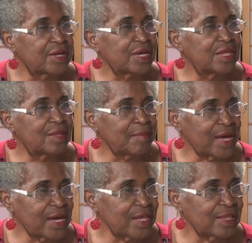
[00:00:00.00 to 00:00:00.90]
And the
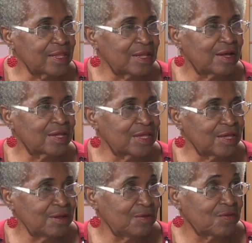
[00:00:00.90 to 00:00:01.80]
man
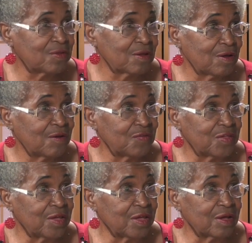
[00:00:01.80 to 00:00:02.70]
accused of
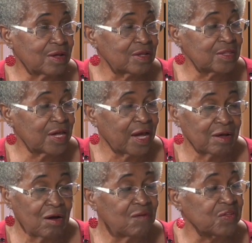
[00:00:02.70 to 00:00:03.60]
the attack,
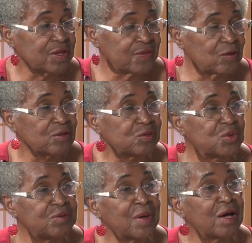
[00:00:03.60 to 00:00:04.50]
of the assault,
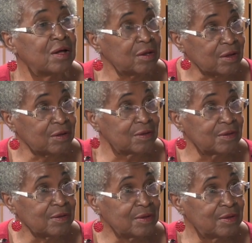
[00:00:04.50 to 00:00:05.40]
was my uncle,
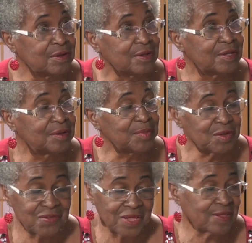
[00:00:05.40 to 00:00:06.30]

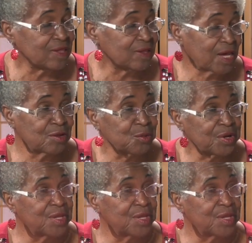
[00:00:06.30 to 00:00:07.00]
because that's exactly where he